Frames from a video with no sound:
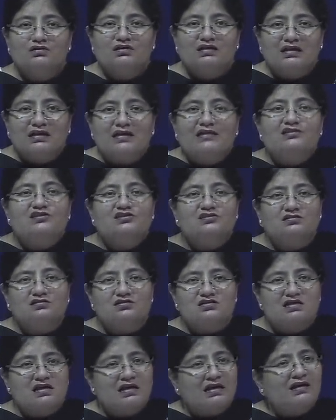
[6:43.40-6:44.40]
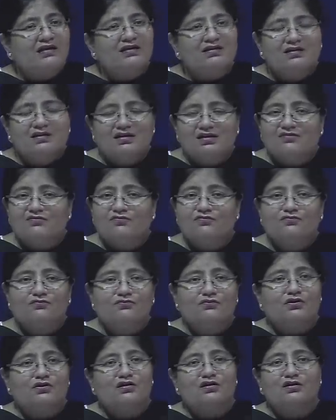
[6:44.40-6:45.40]
the lectures, and if
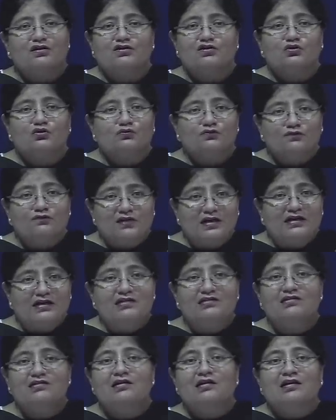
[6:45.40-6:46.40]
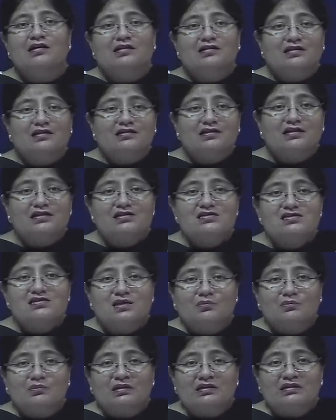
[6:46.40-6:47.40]
you find that there is
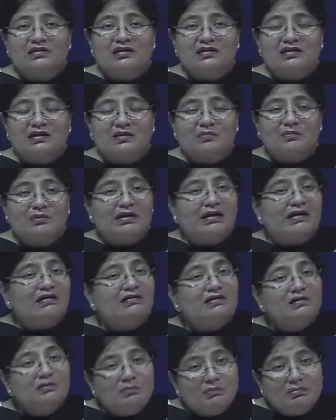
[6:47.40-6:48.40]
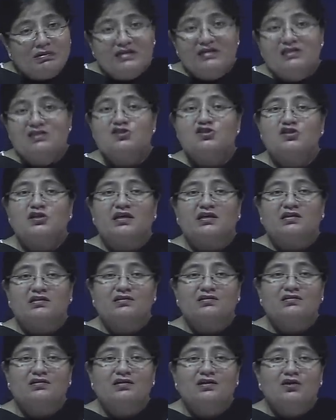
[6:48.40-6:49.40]
something that can be added, please share
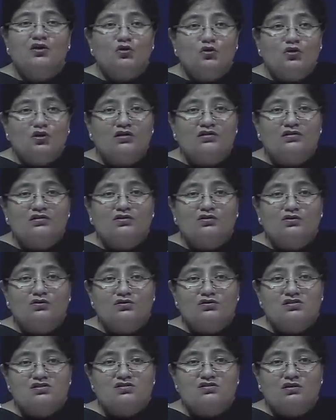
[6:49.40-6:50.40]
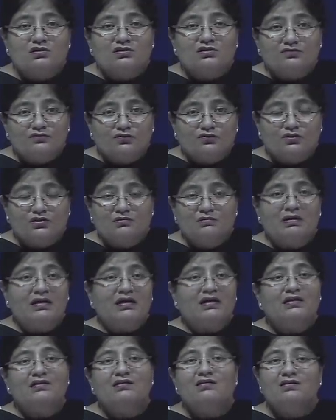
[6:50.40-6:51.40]
it on the course on the forum,
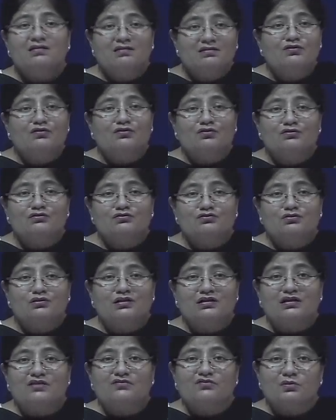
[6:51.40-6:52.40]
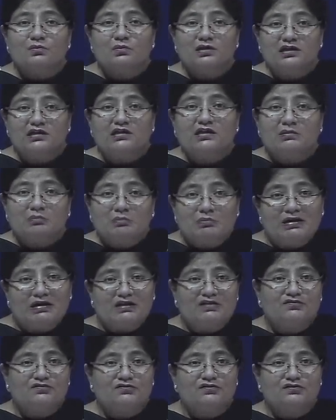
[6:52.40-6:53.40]
and so that everybody can
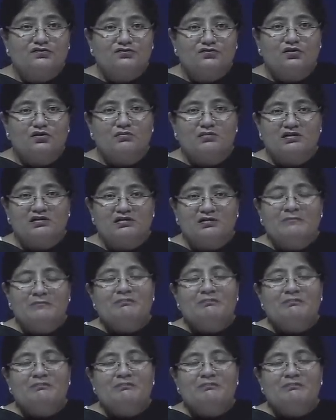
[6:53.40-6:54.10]
benefit from it.